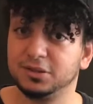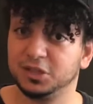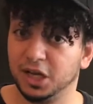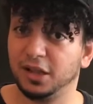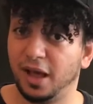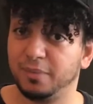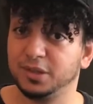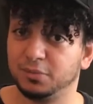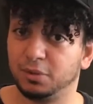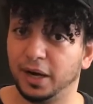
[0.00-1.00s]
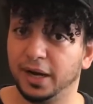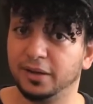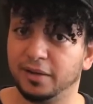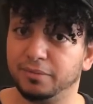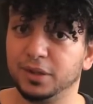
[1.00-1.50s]
Jlab is a
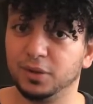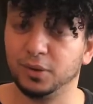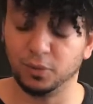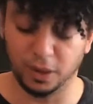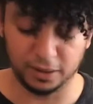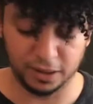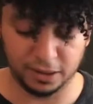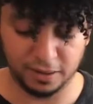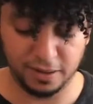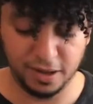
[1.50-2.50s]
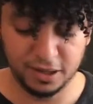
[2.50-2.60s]
brand. They've been doing well lately.